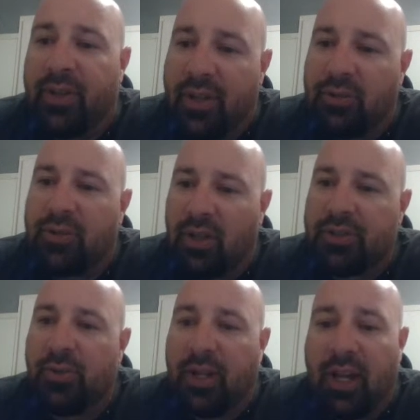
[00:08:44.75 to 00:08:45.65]
Now, this was
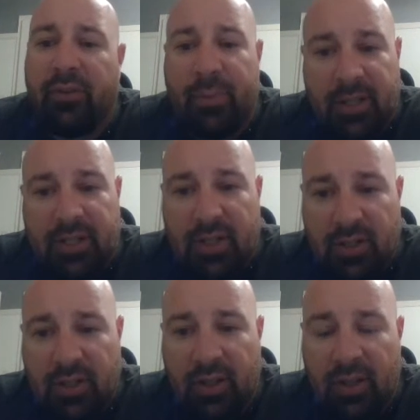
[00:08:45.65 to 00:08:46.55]
also a government
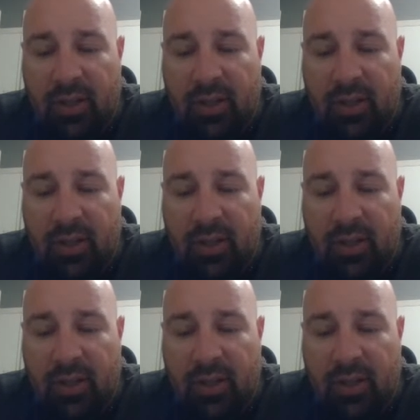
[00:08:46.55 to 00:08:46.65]
decision,